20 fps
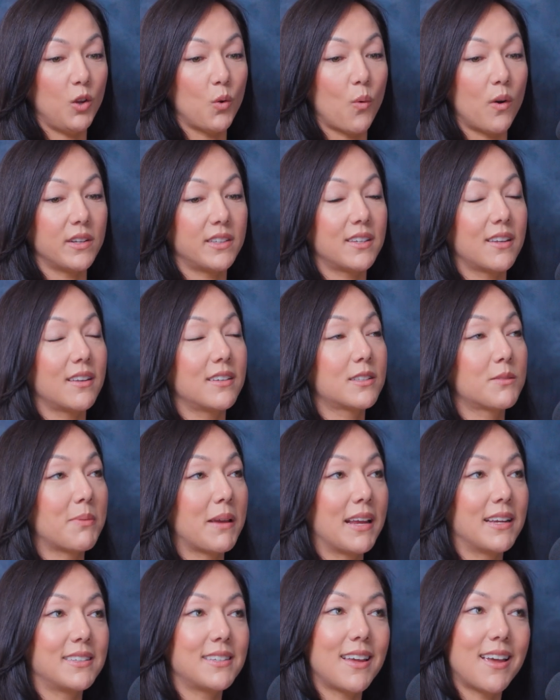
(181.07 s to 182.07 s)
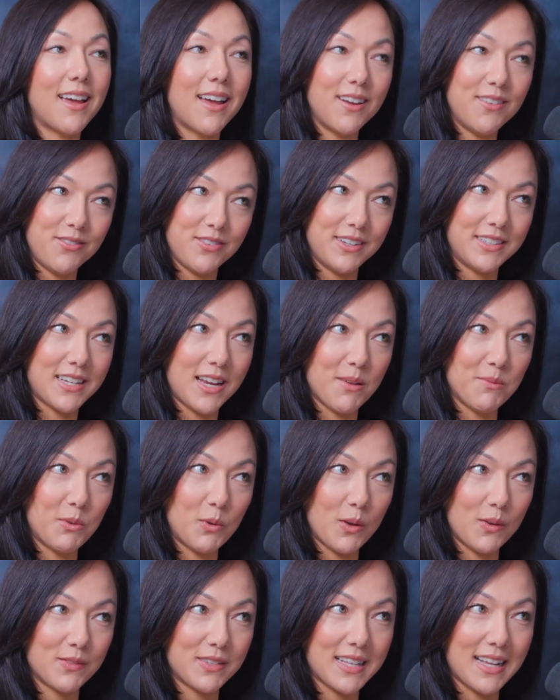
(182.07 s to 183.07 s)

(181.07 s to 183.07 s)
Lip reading: you want to get spanked every time you have